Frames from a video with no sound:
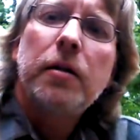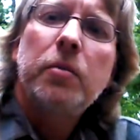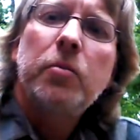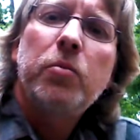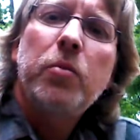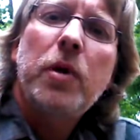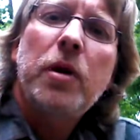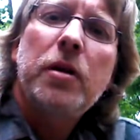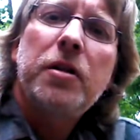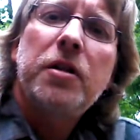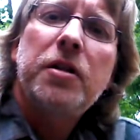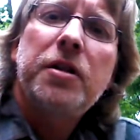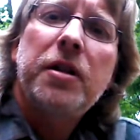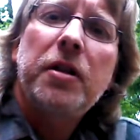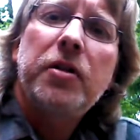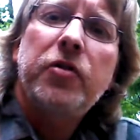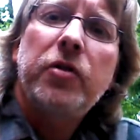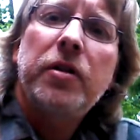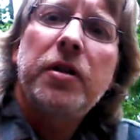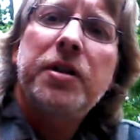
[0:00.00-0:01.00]
I'm just
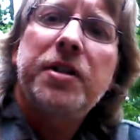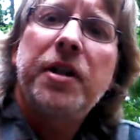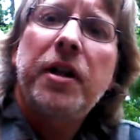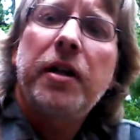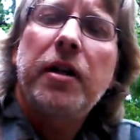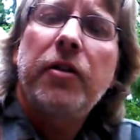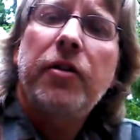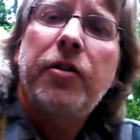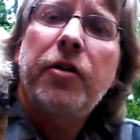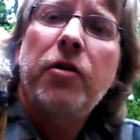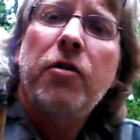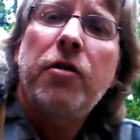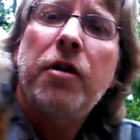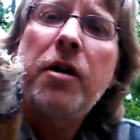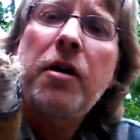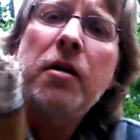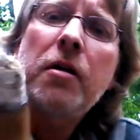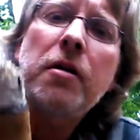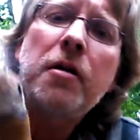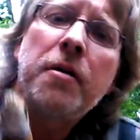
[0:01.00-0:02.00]
entering the second third
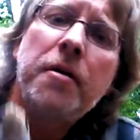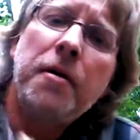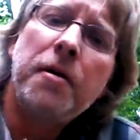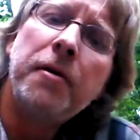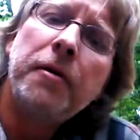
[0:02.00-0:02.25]
here.